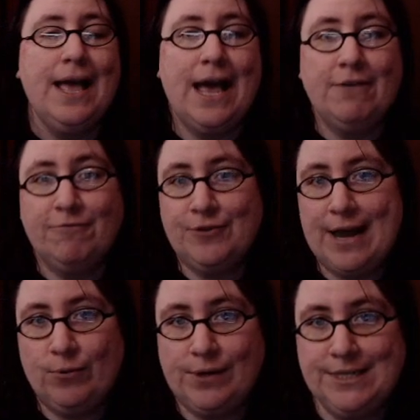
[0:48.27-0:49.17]
And for
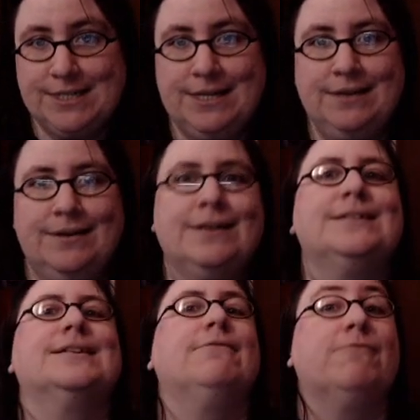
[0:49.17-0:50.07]
that reason, I
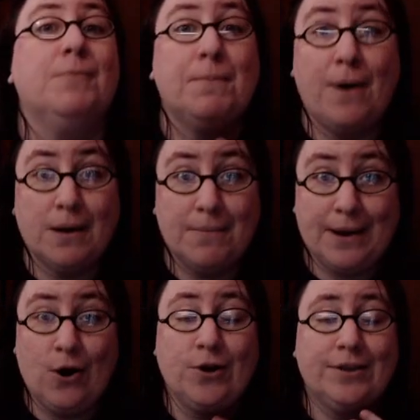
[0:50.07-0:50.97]
said from the bottom of my
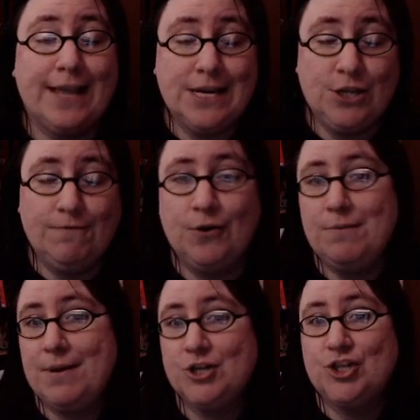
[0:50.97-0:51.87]
heart, thank you very
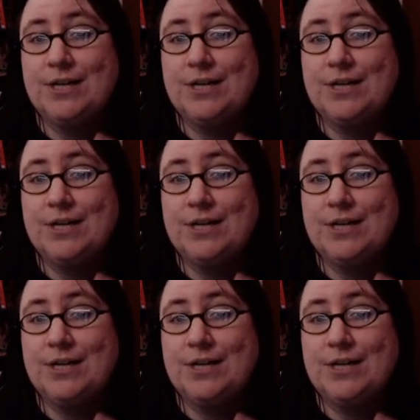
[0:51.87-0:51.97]
much.